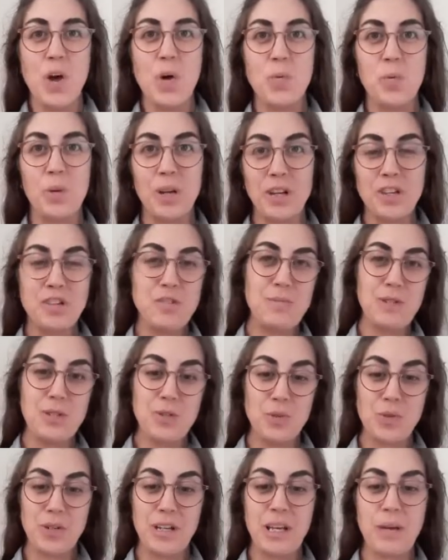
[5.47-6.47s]
We're going to be
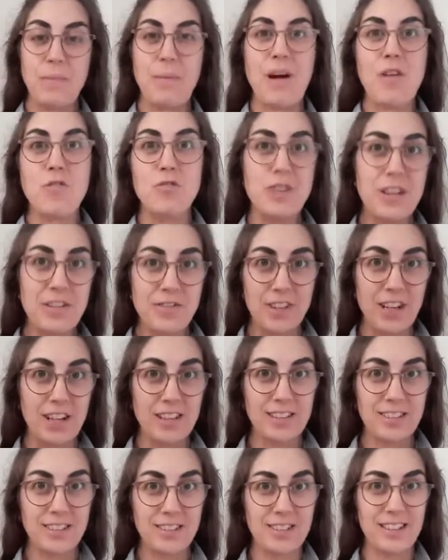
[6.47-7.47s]
talking about
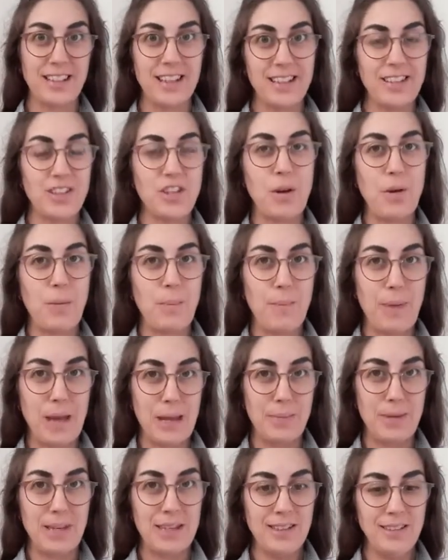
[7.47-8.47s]
reflux in
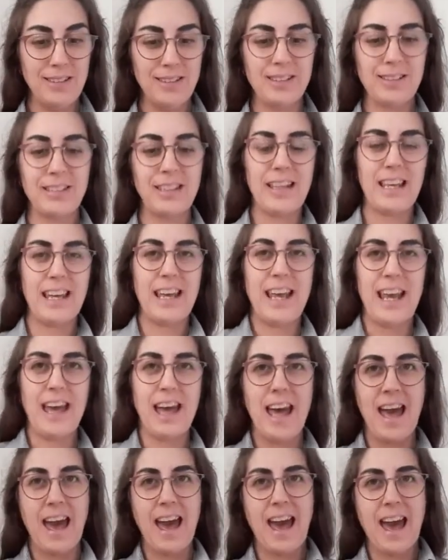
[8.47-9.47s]
babies
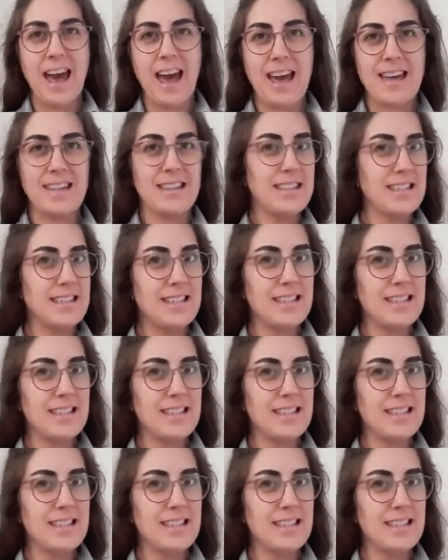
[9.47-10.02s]
and